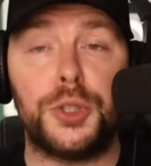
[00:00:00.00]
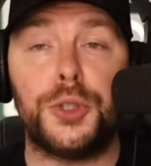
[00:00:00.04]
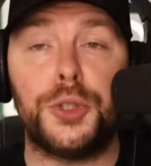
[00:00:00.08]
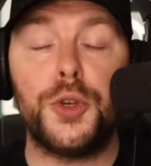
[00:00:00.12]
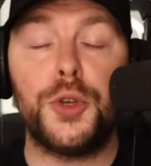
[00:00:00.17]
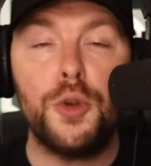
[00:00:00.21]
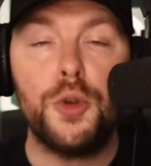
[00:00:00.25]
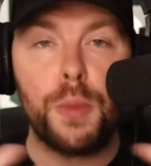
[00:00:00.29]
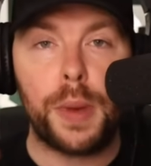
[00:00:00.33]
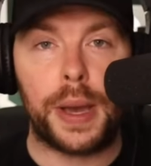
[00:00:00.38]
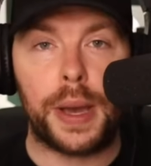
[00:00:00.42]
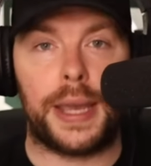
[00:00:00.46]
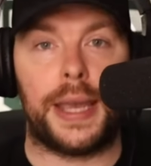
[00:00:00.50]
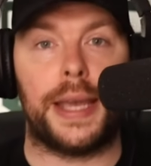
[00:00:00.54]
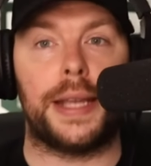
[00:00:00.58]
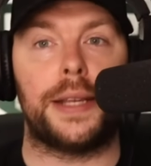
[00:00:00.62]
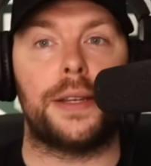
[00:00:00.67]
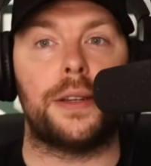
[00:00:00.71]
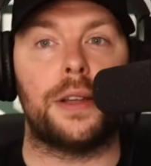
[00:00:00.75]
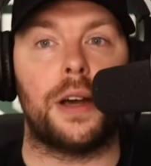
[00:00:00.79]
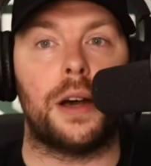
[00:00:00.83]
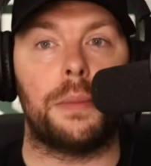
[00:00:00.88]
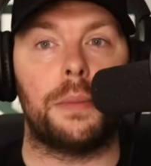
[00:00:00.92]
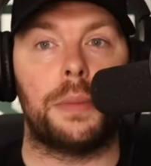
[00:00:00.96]
You may
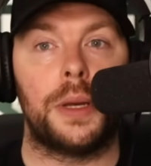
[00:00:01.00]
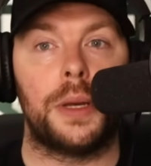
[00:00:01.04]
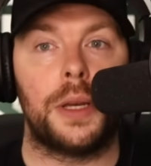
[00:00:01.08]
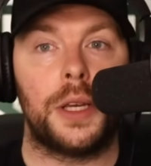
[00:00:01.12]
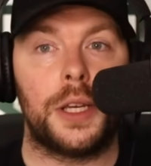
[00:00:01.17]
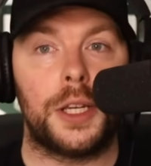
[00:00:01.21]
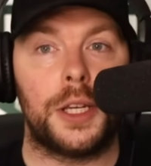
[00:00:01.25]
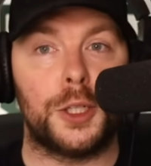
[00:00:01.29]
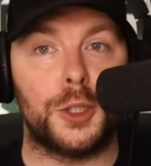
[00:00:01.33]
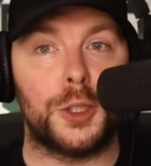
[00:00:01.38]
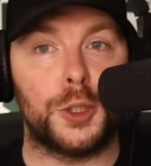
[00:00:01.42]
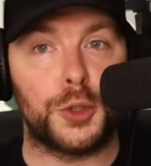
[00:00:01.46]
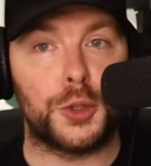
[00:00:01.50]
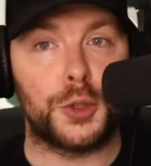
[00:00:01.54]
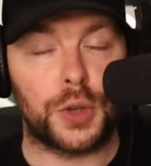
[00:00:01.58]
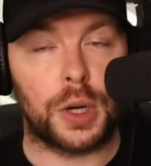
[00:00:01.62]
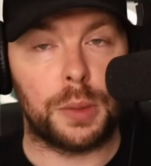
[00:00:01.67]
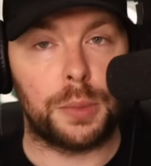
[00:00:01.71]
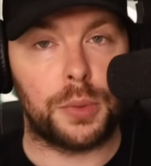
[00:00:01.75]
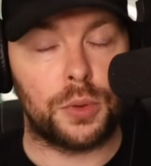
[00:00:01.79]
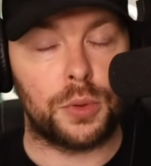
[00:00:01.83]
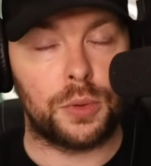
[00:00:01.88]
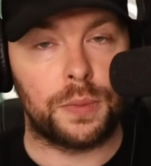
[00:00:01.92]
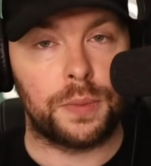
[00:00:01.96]
end up in
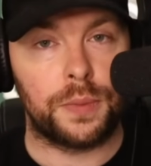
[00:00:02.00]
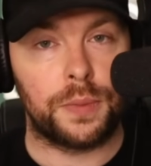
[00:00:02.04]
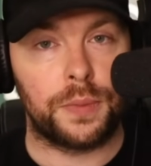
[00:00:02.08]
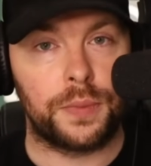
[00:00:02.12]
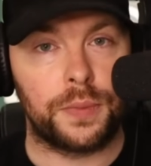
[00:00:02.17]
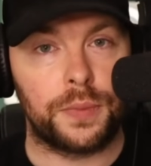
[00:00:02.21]
trouble.